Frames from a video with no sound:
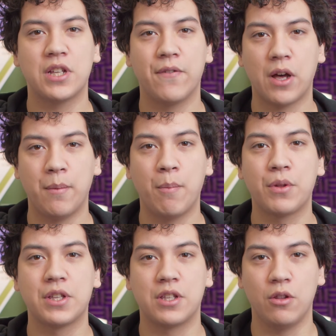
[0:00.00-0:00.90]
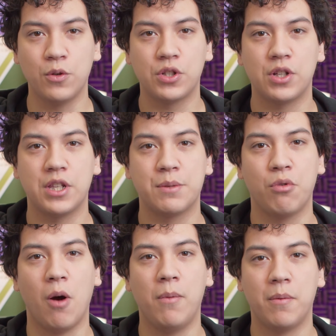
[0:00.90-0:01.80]
have come up with a solution to this
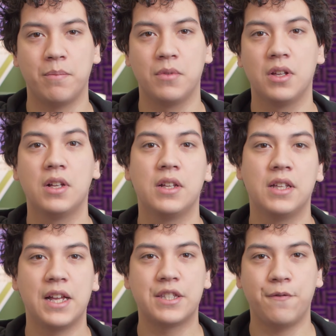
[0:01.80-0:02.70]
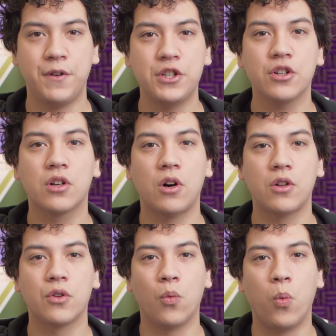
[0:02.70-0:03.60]
problem. It's a feature
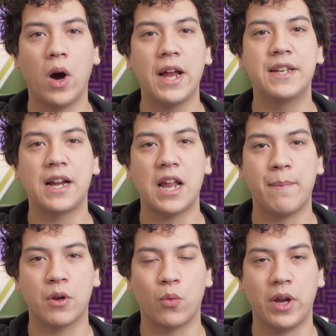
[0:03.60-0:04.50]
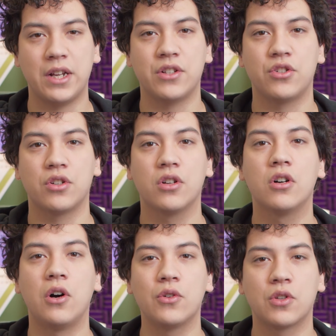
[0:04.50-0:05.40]
called Wide Dynamic Range,
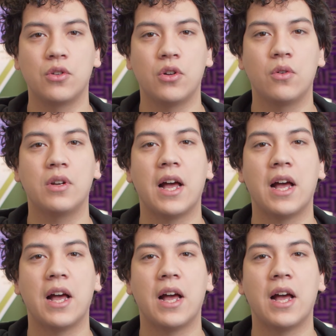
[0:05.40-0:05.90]
also known